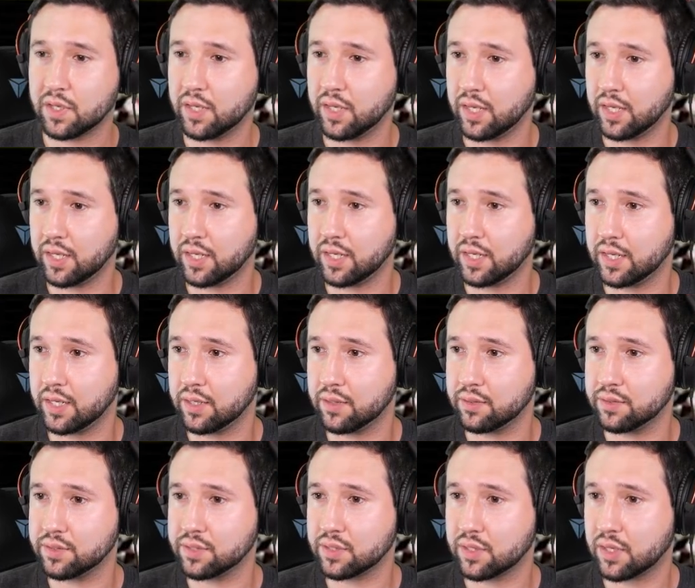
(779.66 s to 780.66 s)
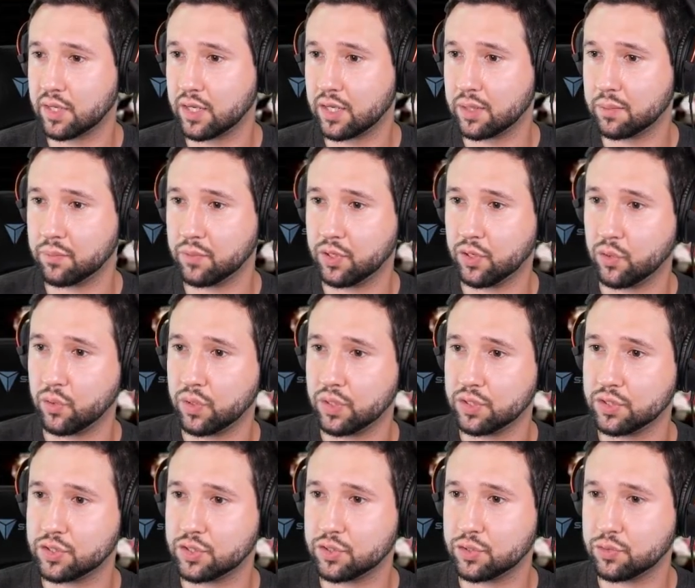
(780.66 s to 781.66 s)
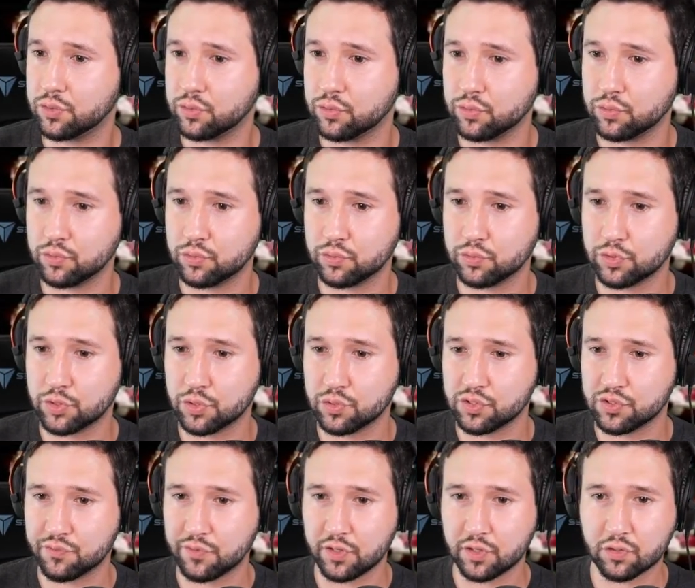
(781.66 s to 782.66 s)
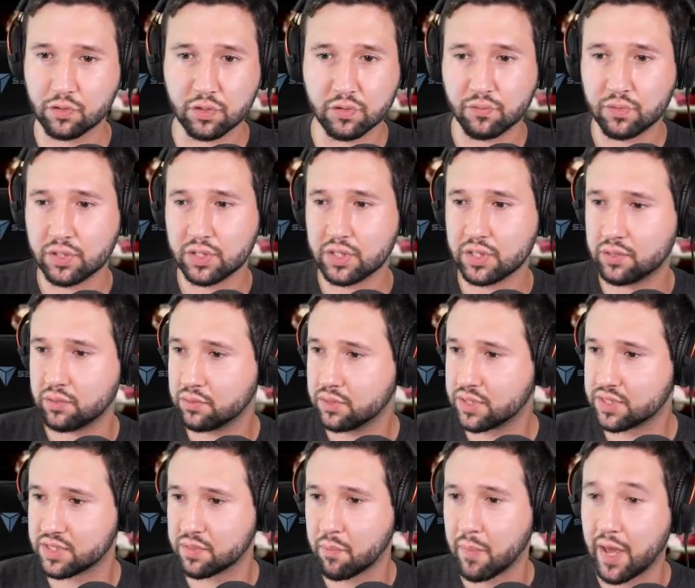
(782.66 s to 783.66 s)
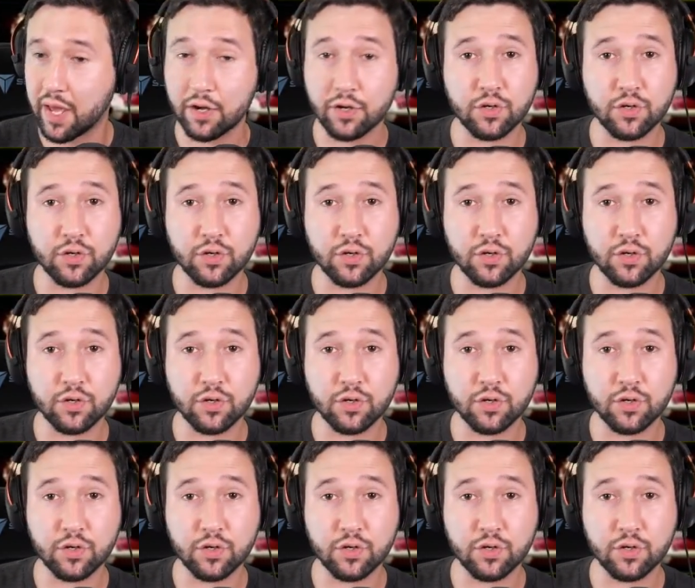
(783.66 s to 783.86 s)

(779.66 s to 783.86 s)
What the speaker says: And I'm going to choose a vehicle. It really doesn't matter.